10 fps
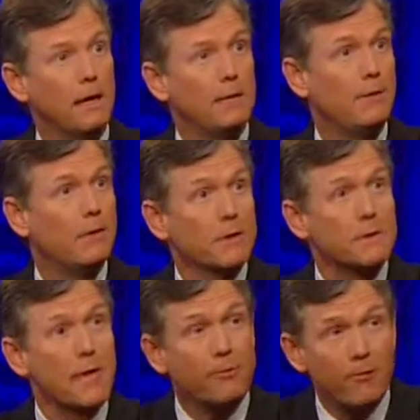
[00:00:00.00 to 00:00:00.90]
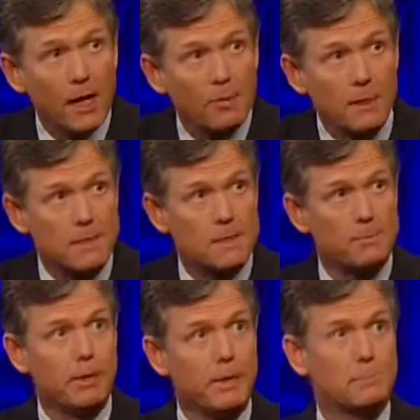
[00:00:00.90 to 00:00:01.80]
And even in the same family,
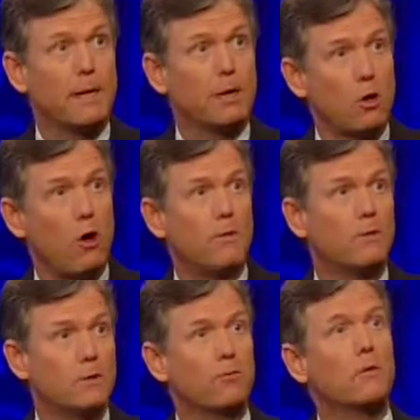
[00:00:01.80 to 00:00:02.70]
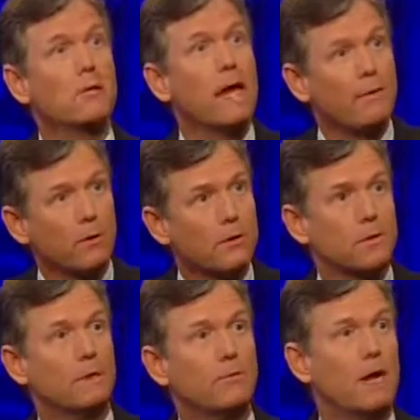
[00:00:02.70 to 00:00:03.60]
siblings might call for different levels
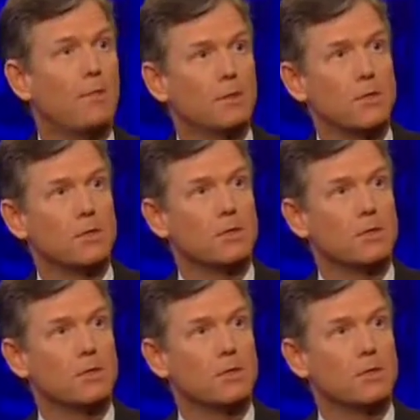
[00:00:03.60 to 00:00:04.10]
of competition.